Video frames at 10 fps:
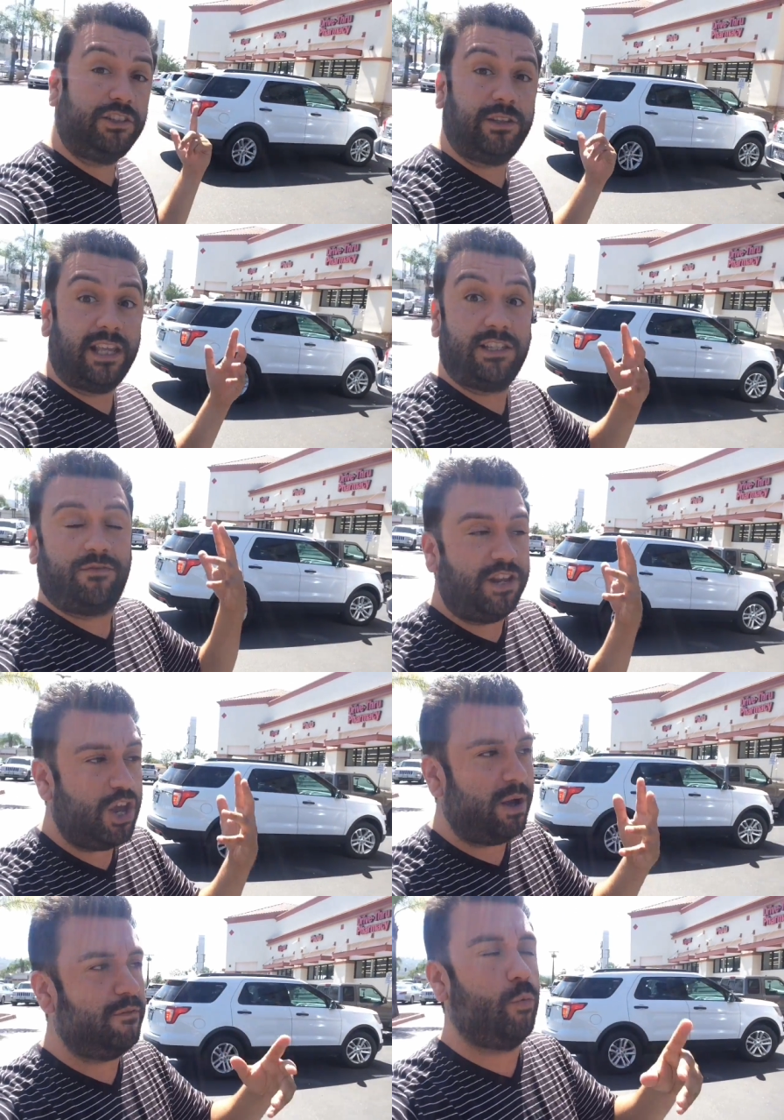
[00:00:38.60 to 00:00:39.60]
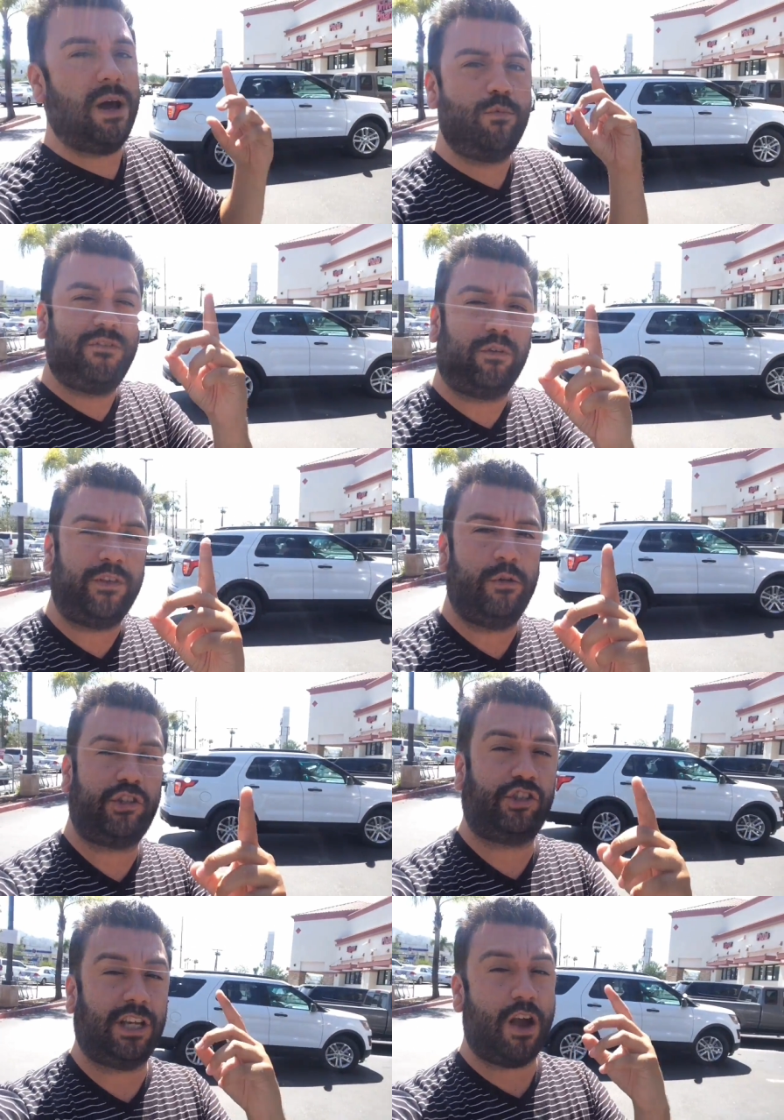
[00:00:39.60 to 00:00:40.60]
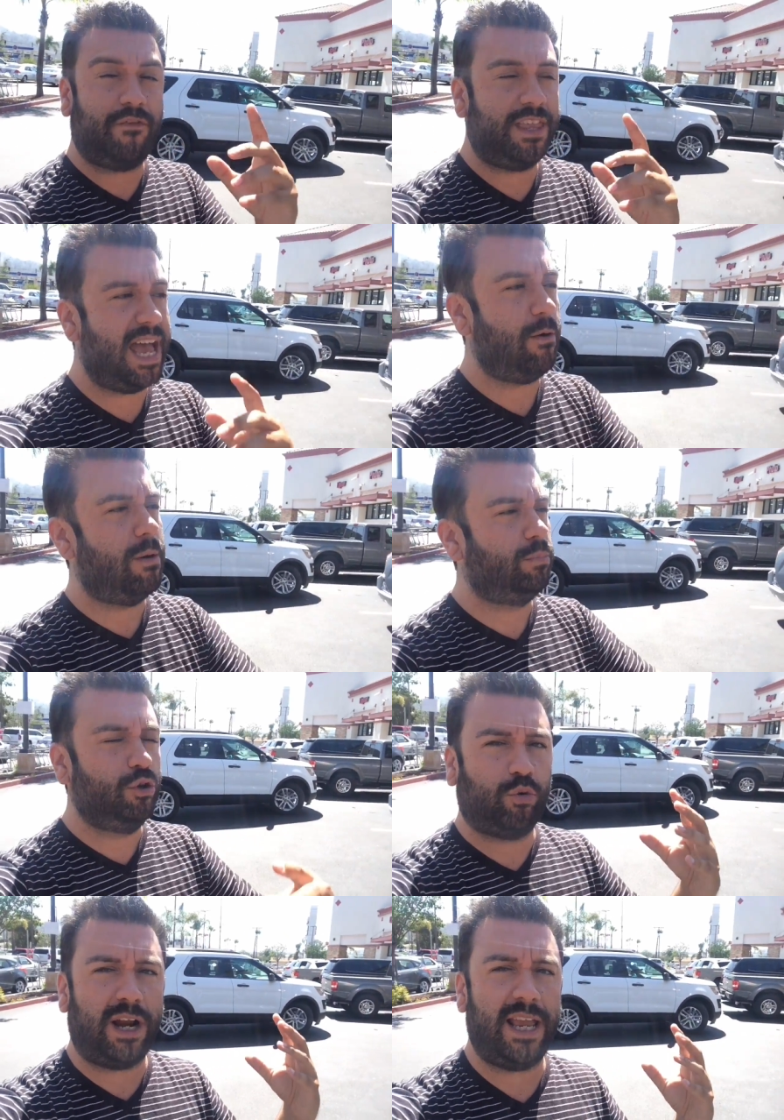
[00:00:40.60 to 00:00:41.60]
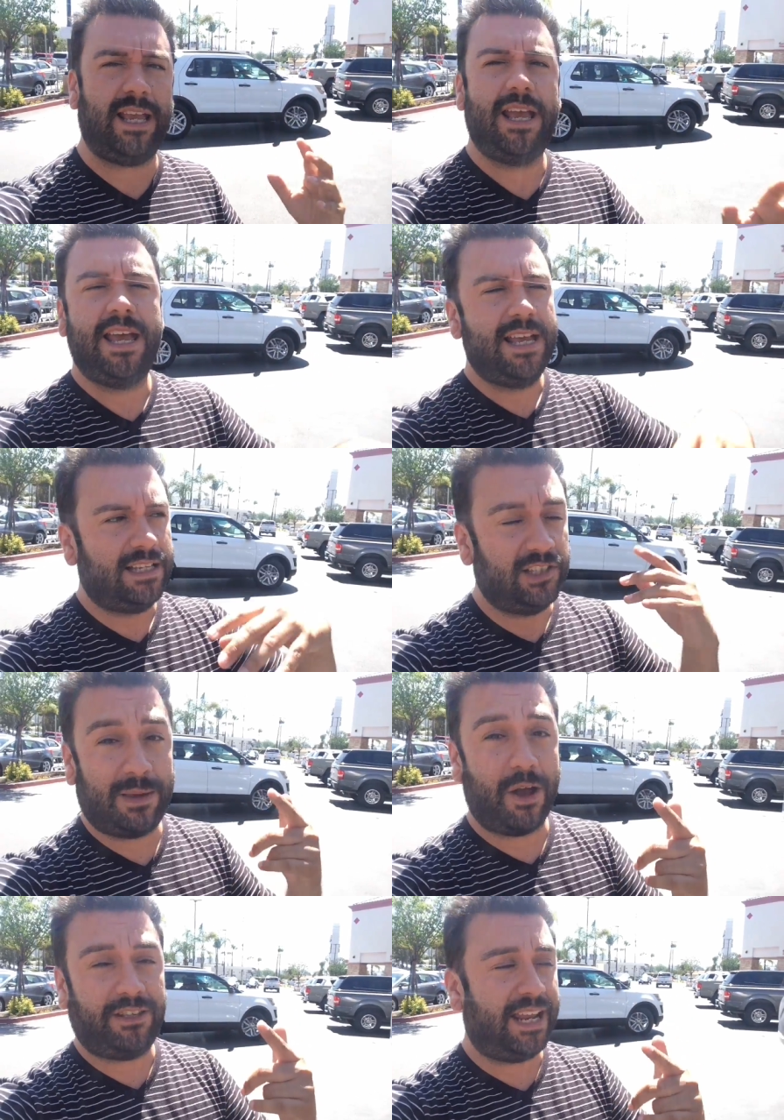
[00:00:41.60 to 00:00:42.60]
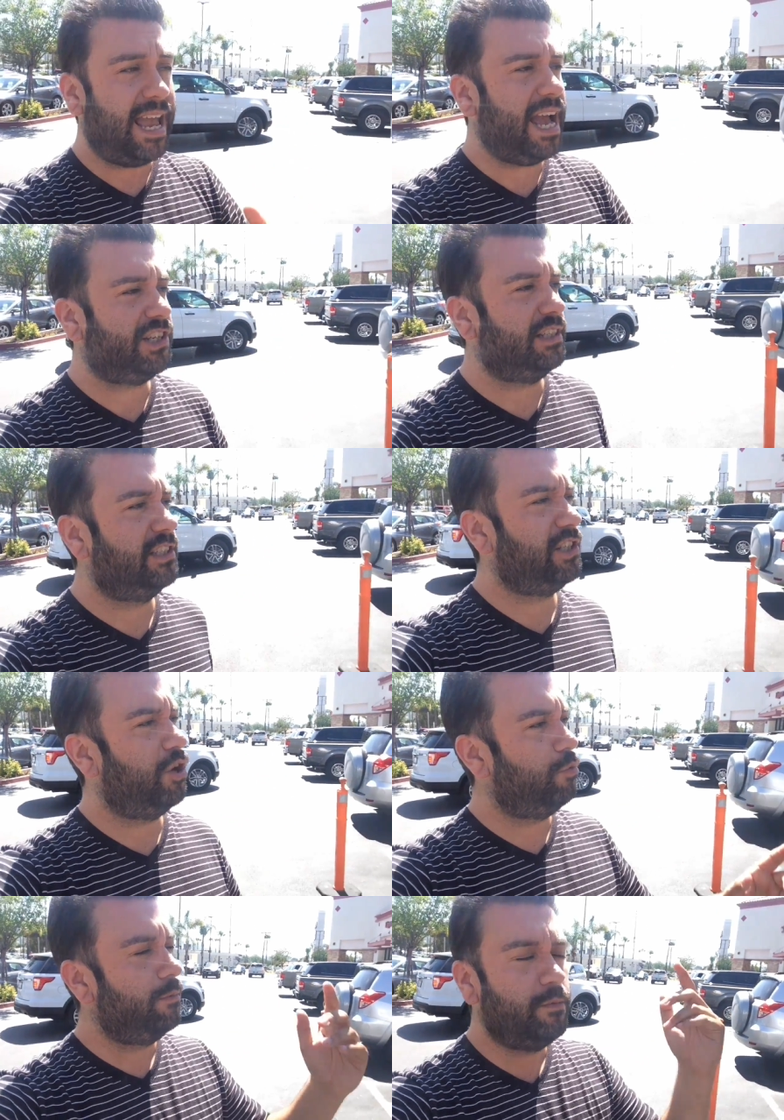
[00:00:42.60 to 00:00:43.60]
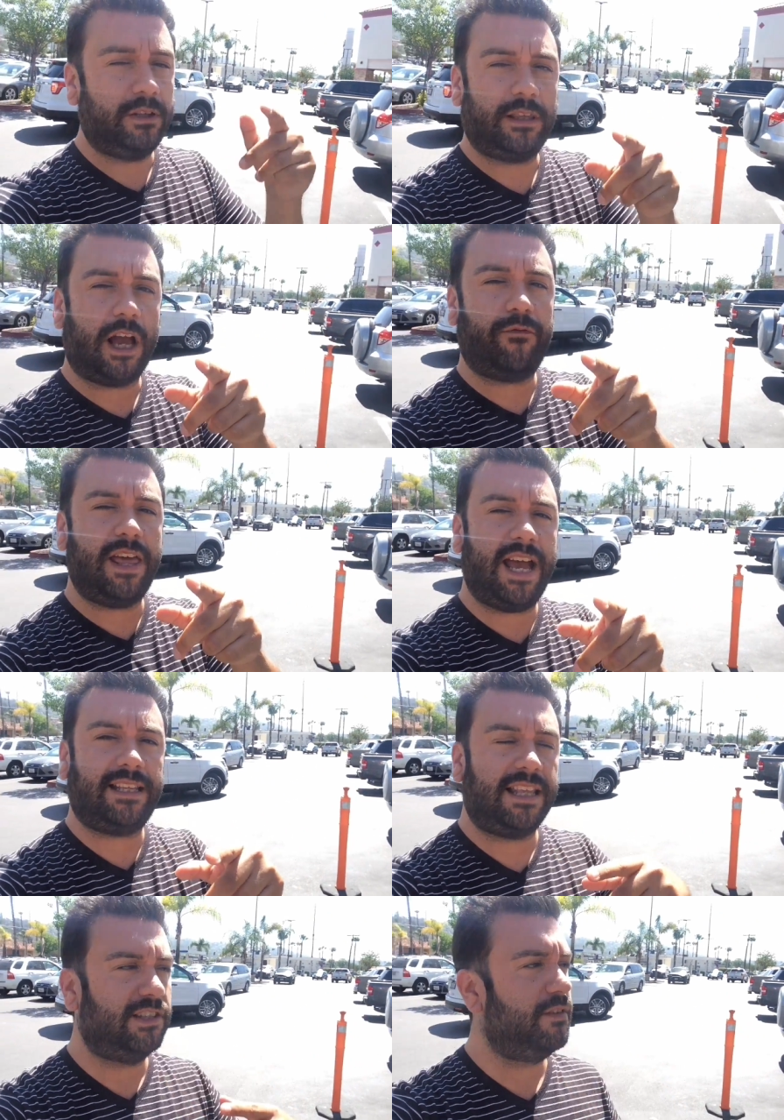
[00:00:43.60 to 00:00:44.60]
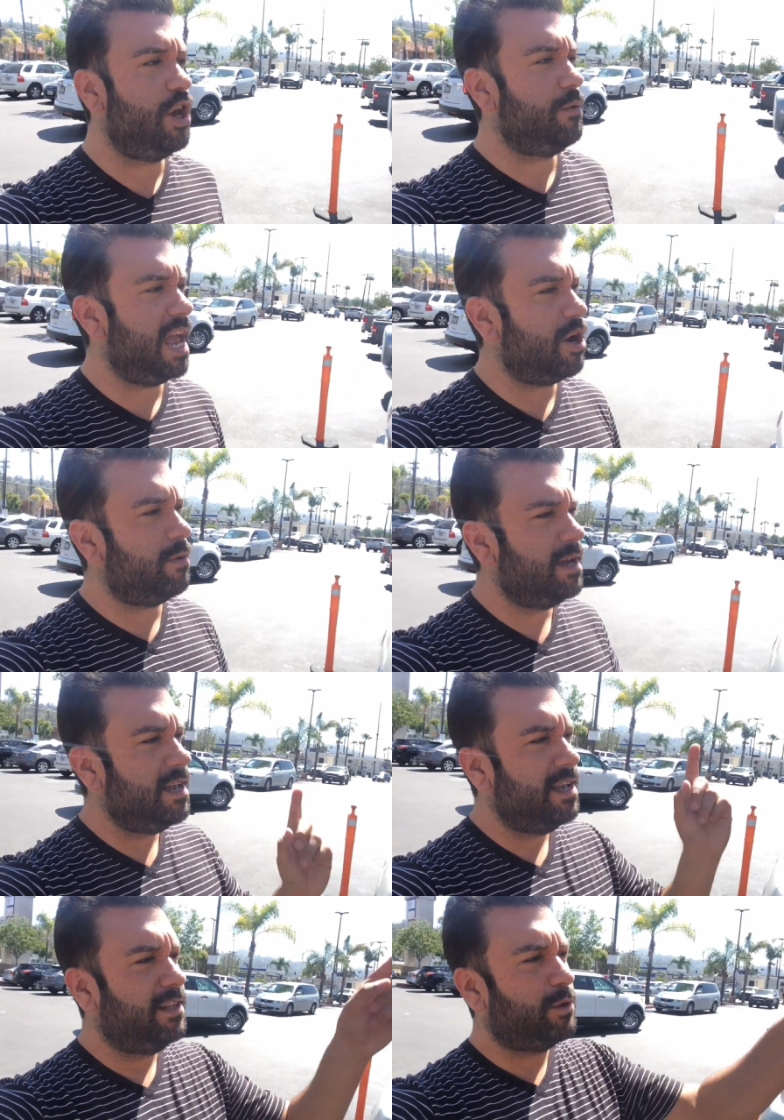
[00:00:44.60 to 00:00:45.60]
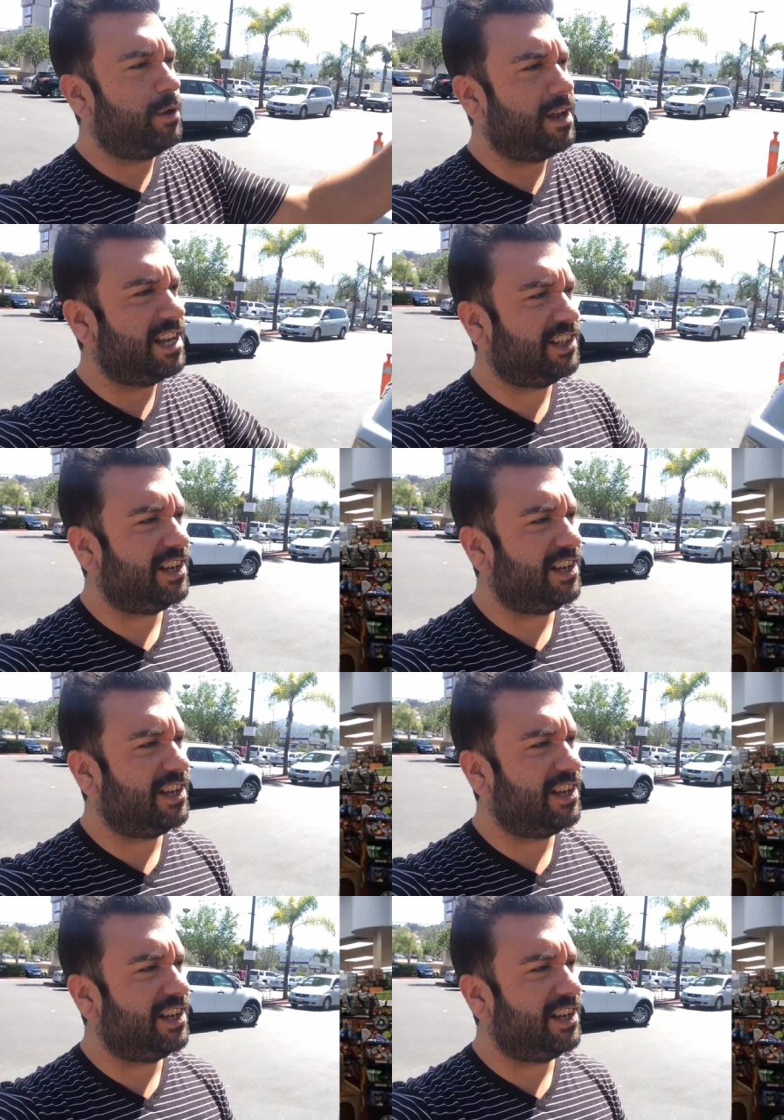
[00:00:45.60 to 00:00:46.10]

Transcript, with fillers: also then this video, I have a one movie review, so check out for that. One Blu-ray just came out today actually, so look out for that. Then this video now, let's go here and get a